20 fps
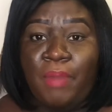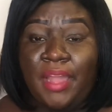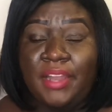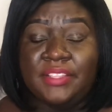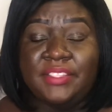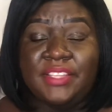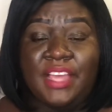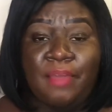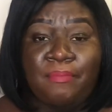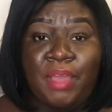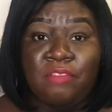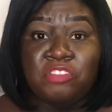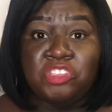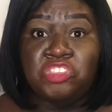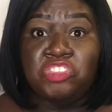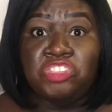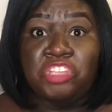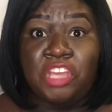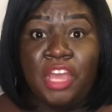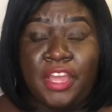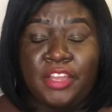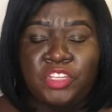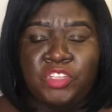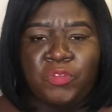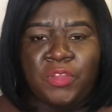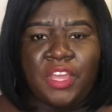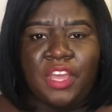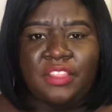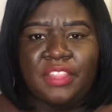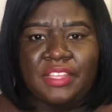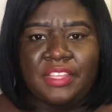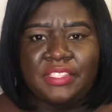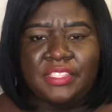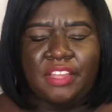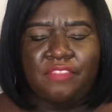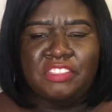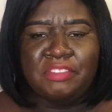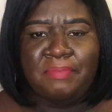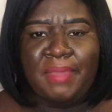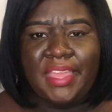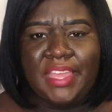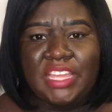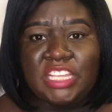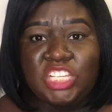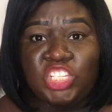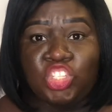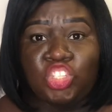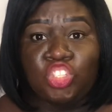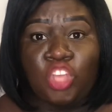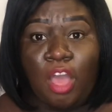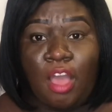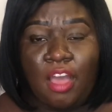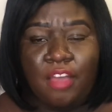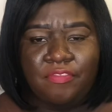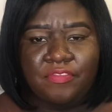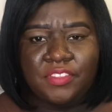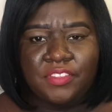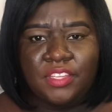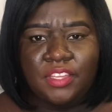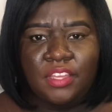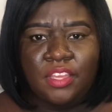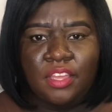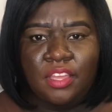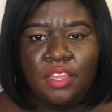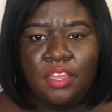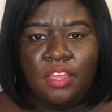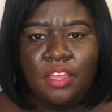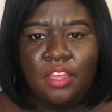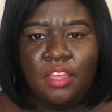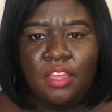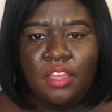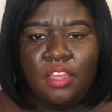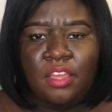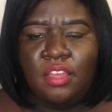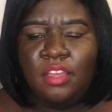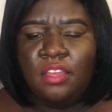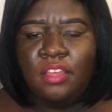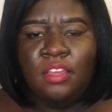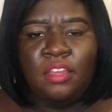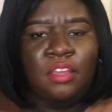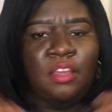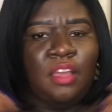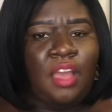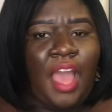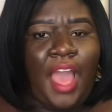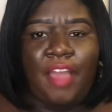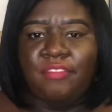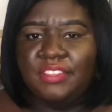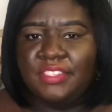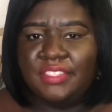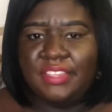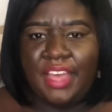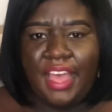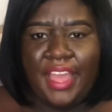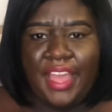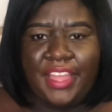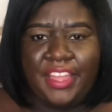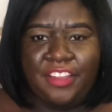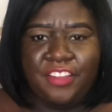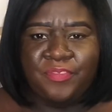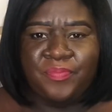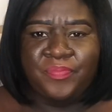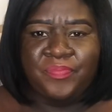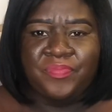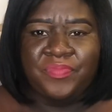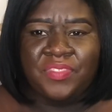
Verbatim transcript: By the time I was done doing all that stuff to make it soft, I was tired.